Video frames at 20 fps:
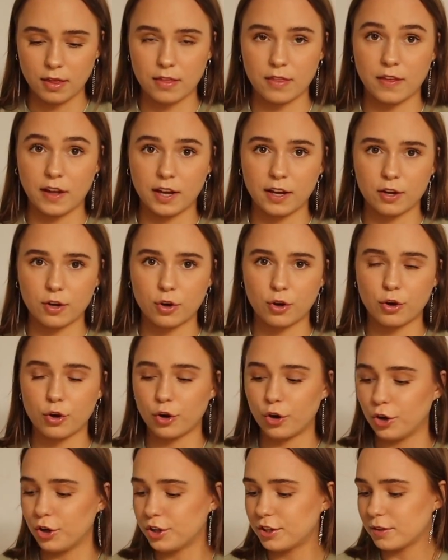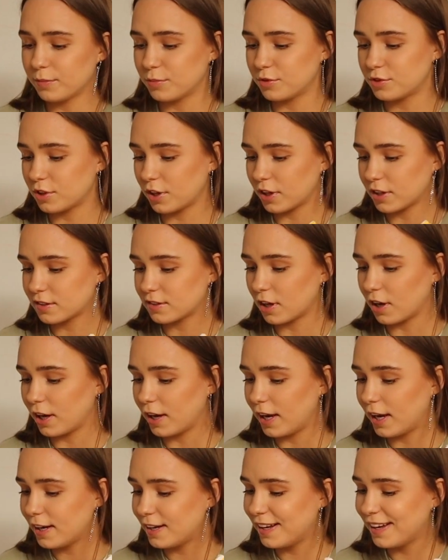Thank God, I'm so
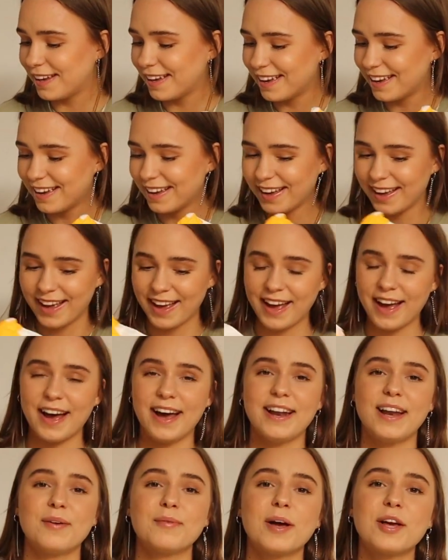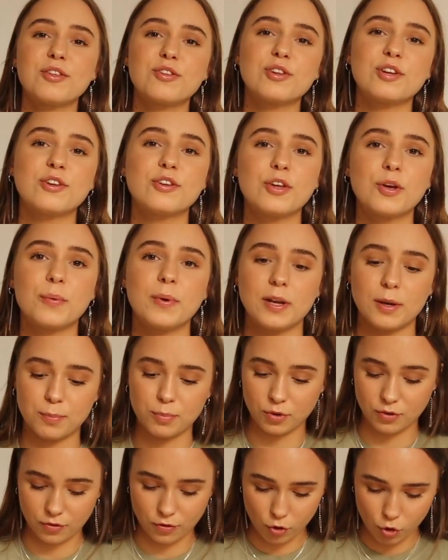excited. And I'm actually doing
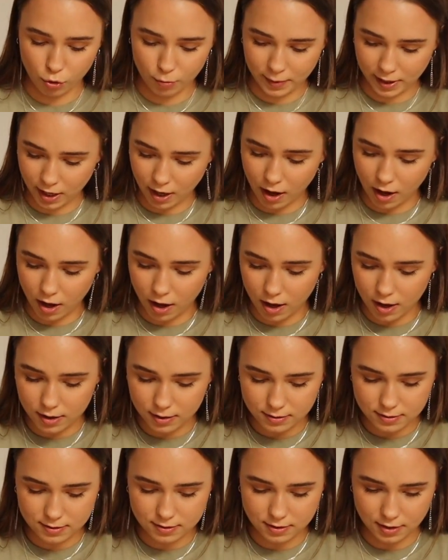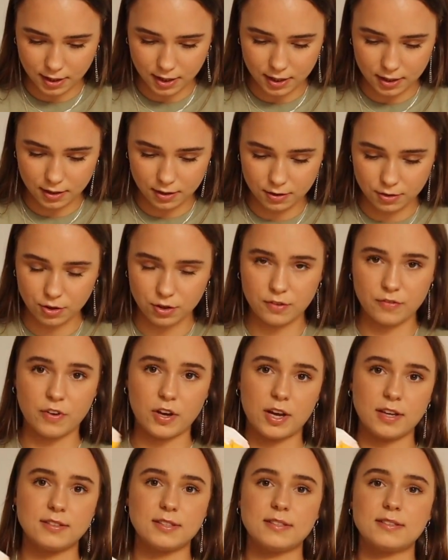performing arts in
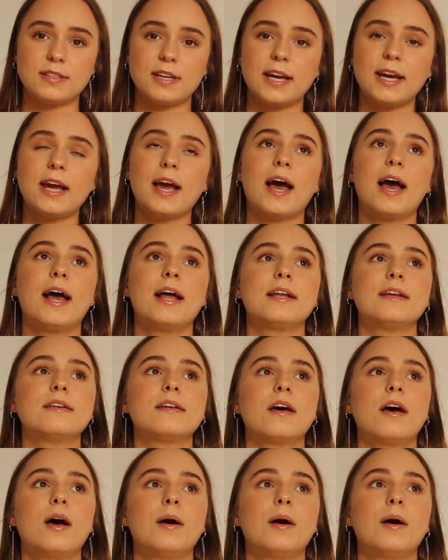university, and